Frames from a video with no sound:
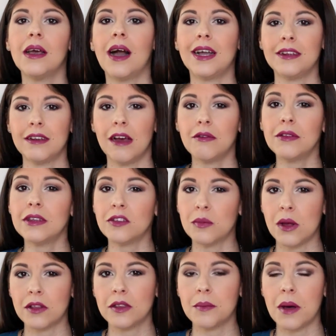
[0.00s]
I definitely
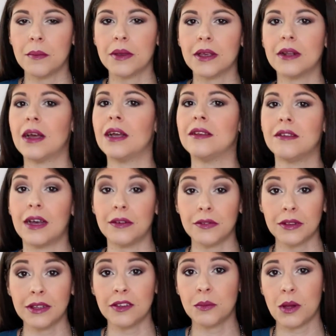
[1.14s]
smelled the pumpkin, I
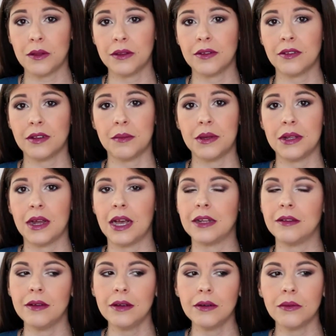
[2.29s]
definitely smelled the cinnamon. I
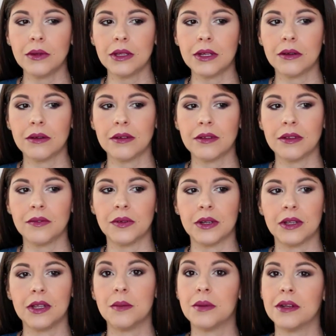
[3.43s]
didn't really notice the
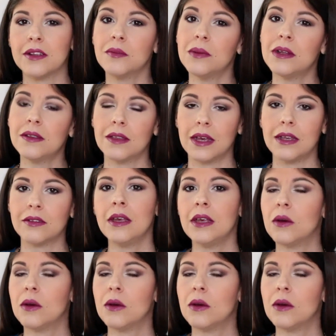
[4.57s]
vanilla, but it smelled nice.